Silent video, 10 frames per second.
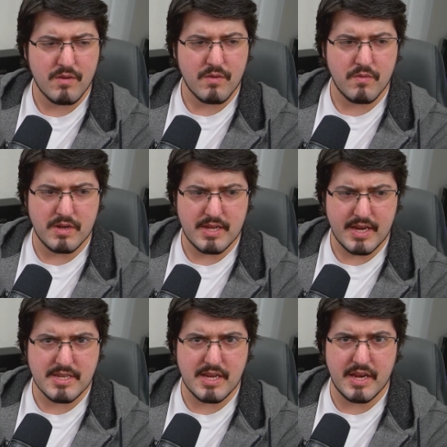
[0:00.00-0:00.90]
when
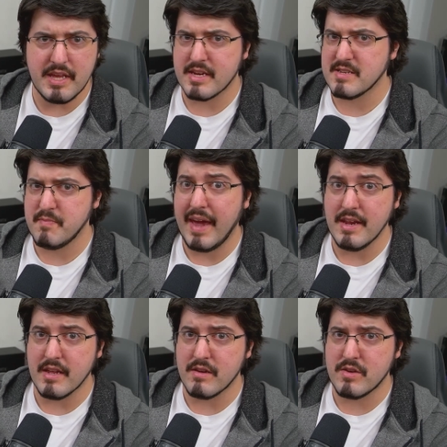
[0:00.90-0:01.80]
Tex said he
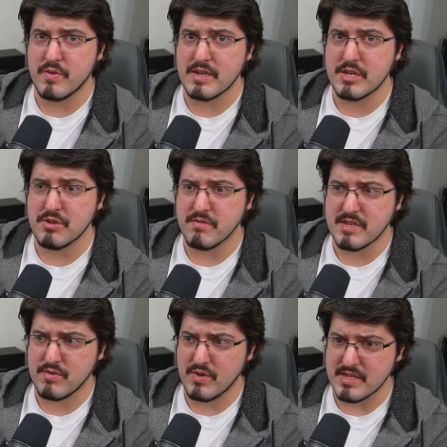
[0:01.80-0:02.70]
expanded to additional
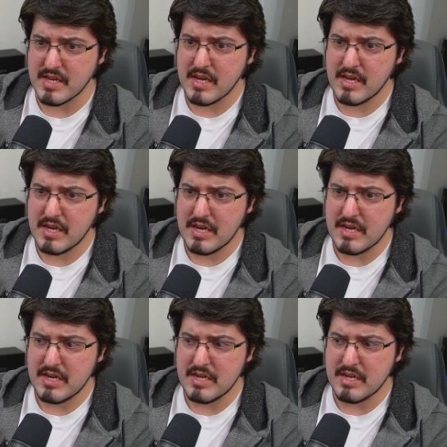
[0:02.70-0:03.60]
sources,
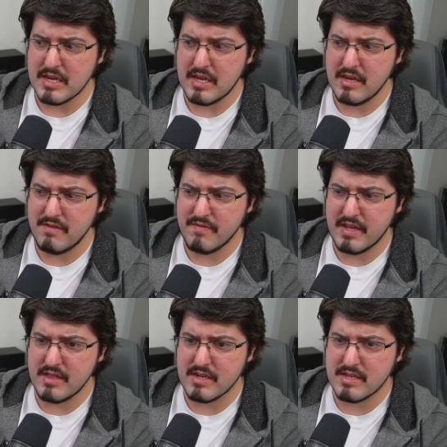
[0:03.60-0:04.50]
did he
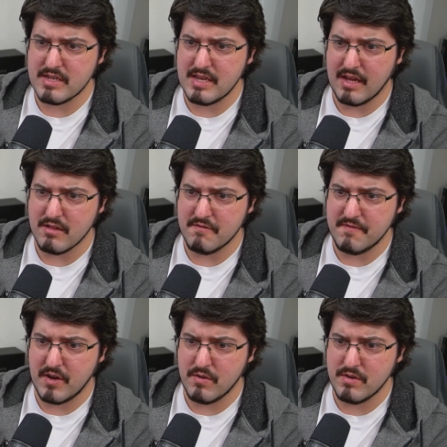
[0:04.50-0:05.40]
invent the
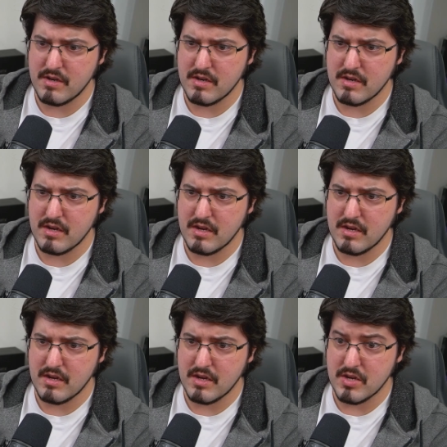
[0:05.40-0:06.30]
telephone?
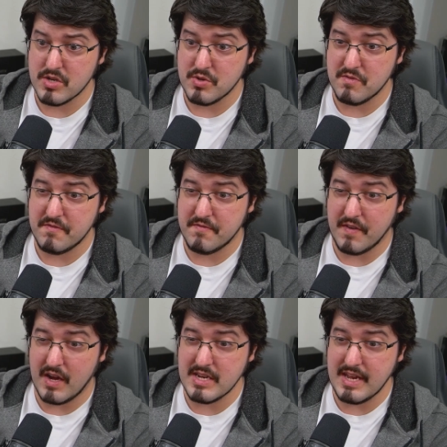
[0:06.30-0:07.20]
to
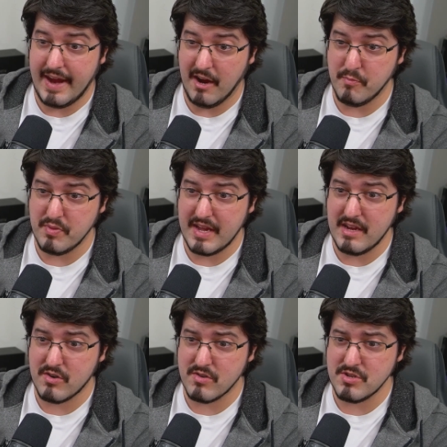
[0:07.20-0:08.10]
fund
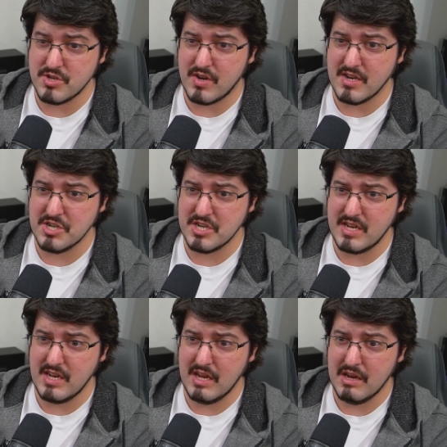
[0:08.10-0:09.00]
airplane construction?